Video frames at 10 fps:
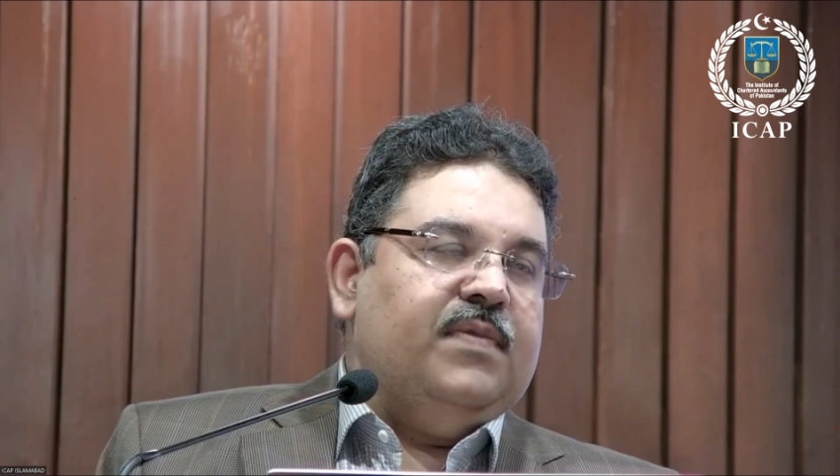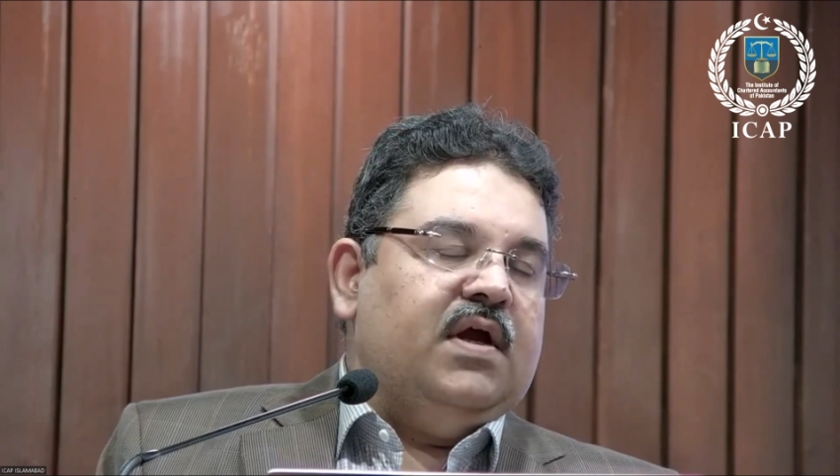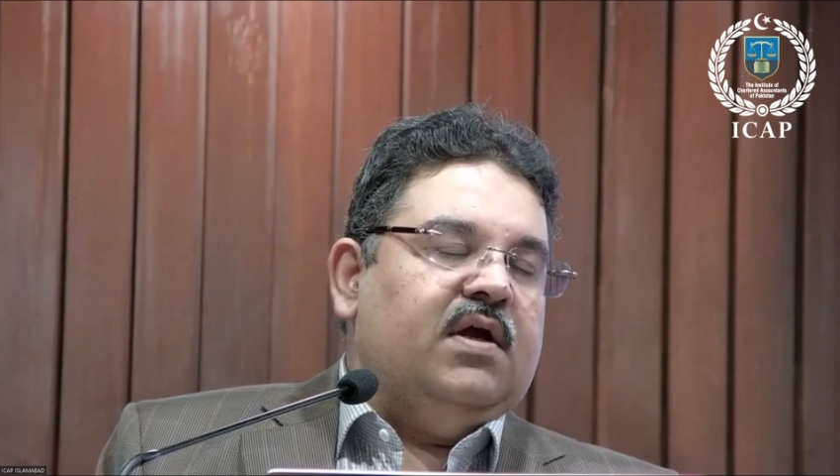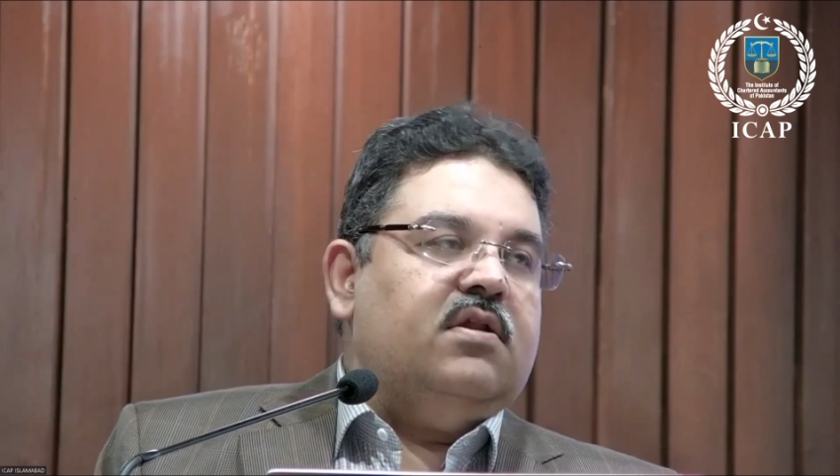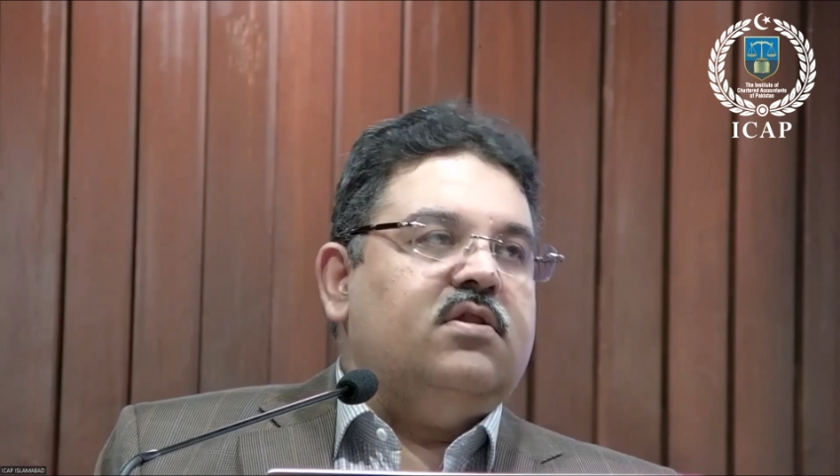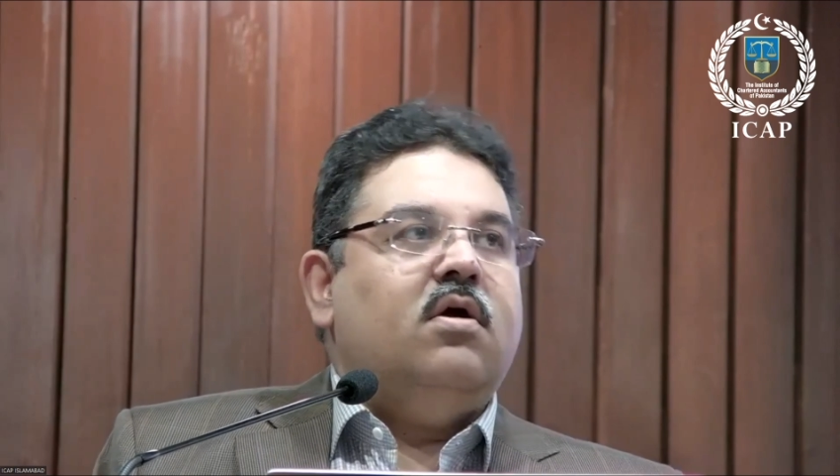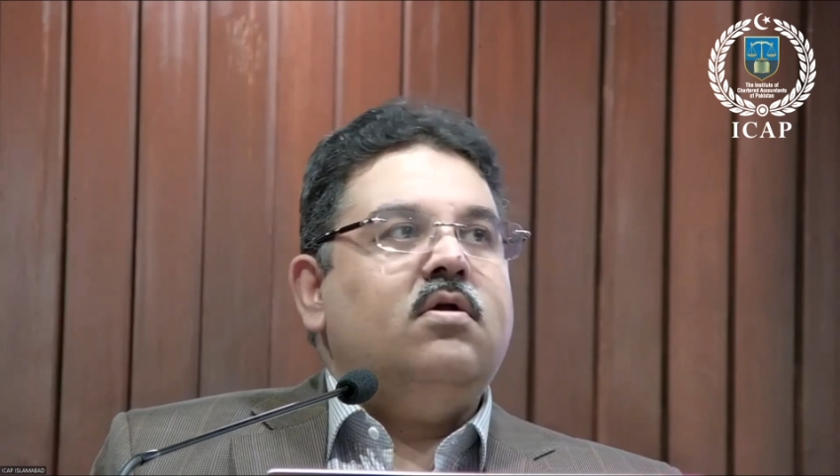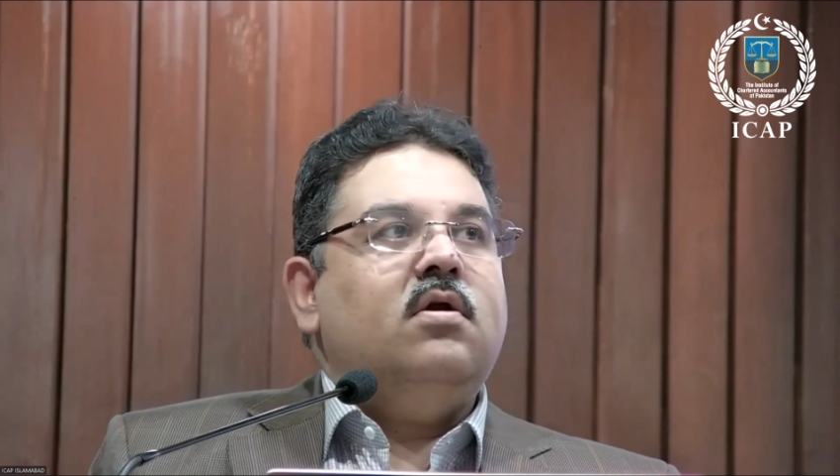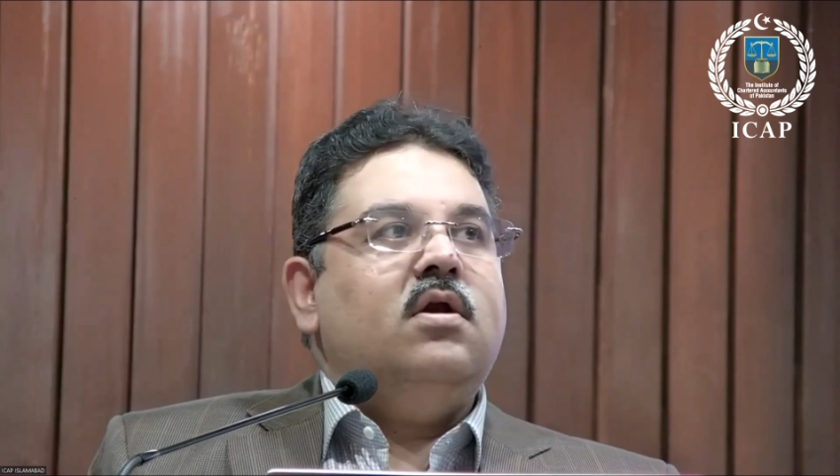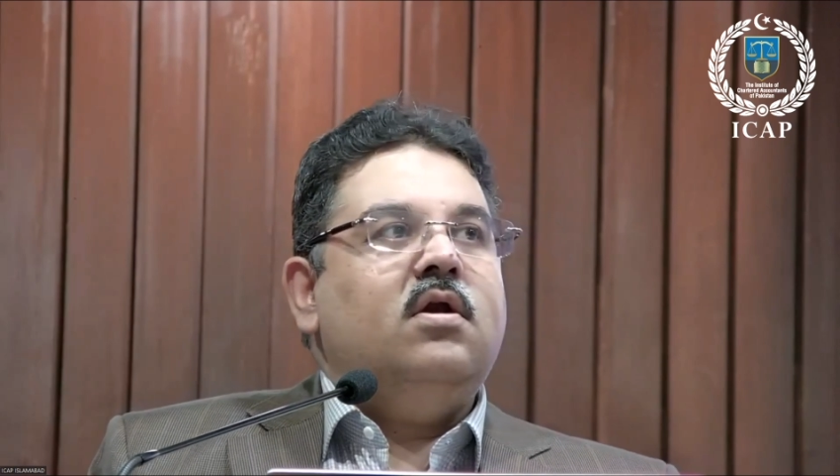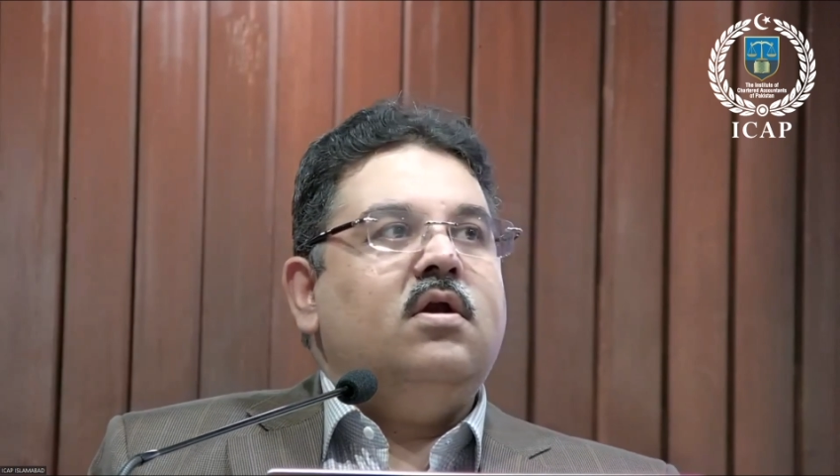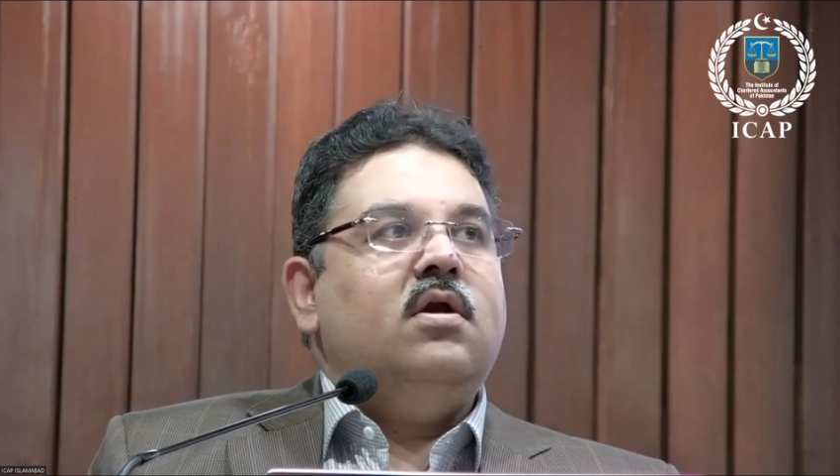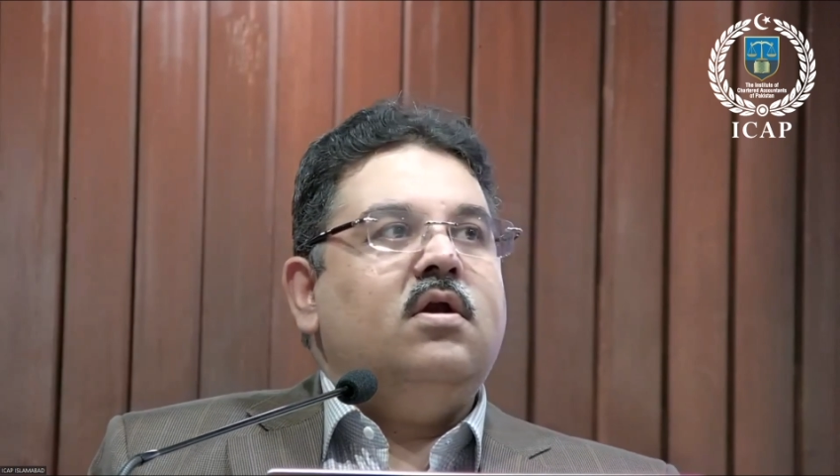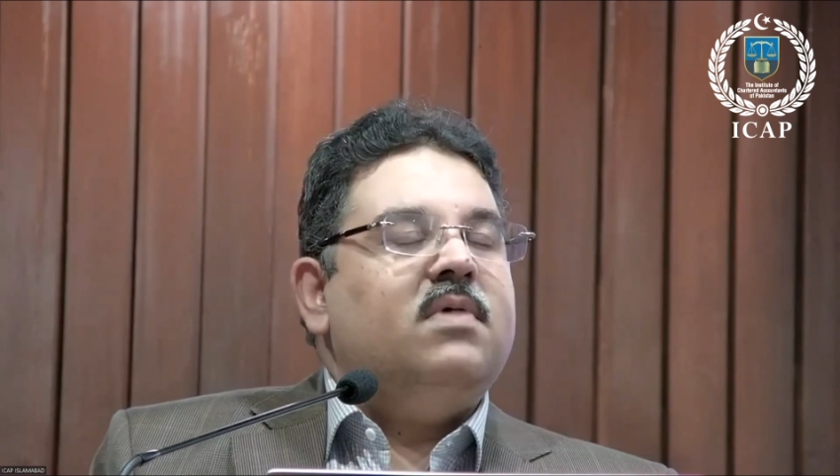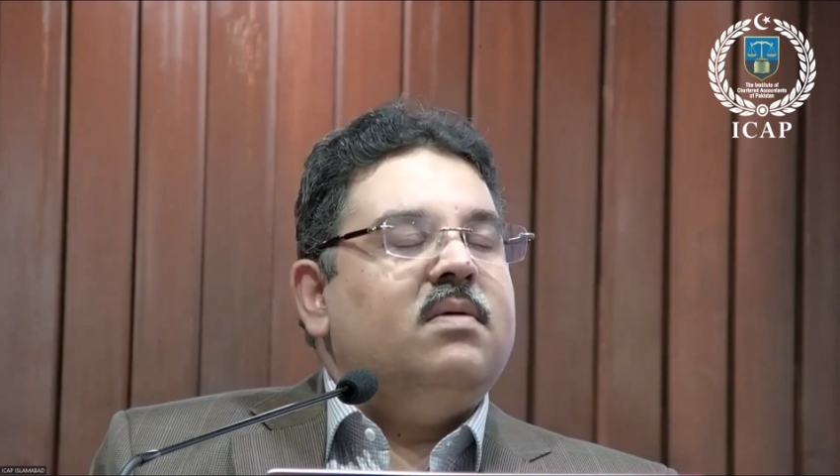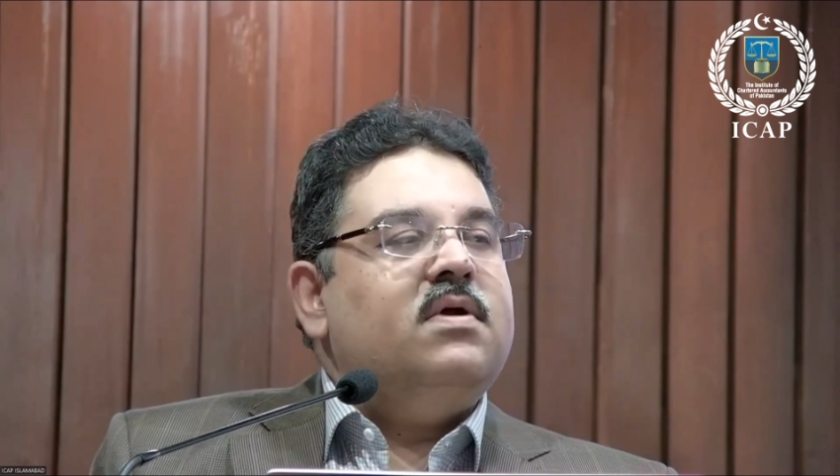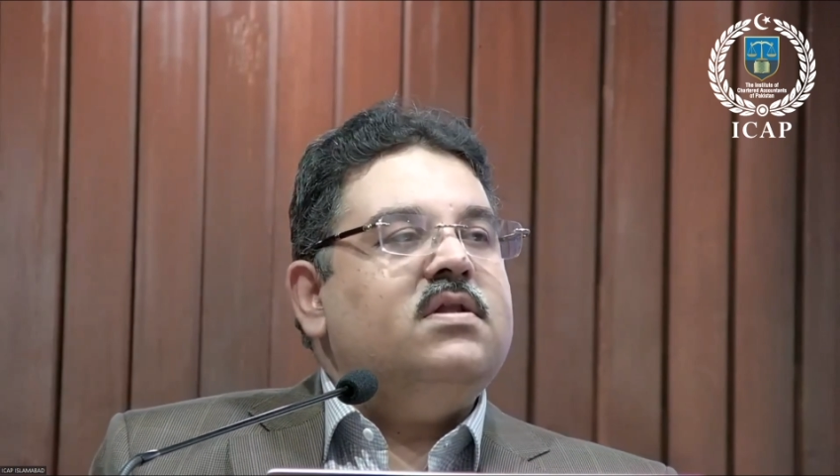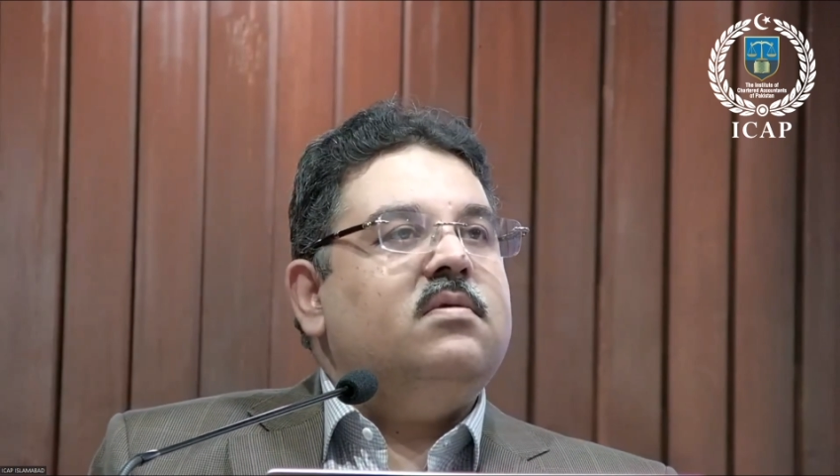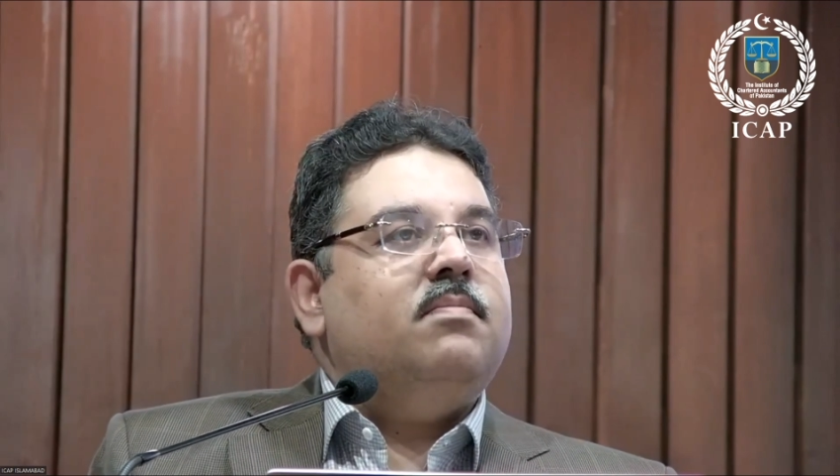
It's not only about the members in